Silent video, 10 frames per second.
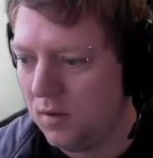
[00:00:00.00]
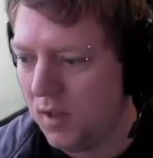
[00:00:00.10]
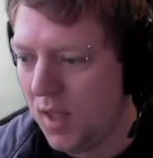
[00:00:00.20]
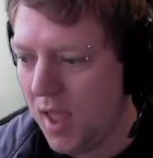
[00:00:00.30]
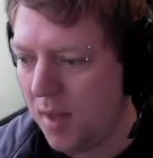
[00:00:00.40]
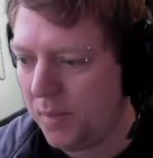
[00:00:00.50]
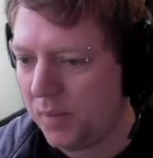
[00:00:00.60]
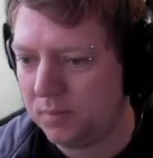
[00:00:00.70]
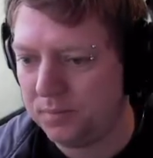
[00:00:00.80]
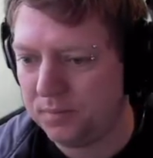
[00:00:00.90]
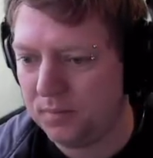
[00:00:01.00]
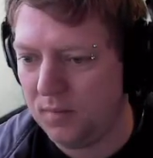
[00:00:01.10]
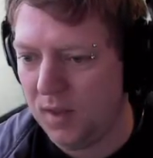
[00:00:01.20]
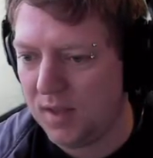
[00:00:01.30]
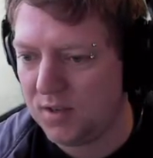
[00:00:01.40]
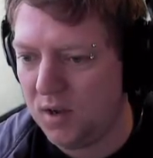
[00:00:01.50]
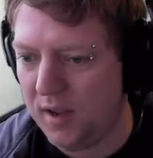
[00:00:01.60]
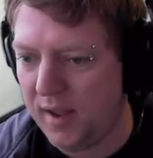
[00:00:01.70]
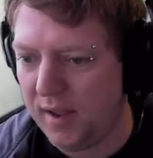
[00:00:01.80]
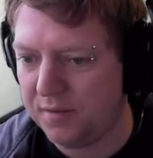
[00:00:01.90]
Yep. Yes, I
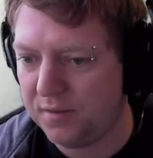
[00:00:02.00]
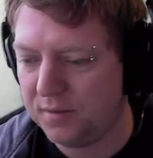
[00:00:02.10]
have.